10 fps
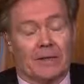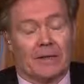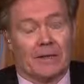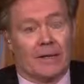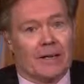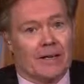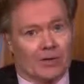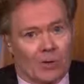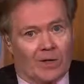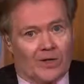
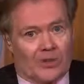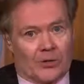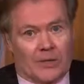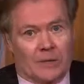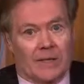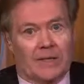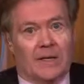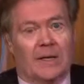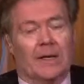as well it should be.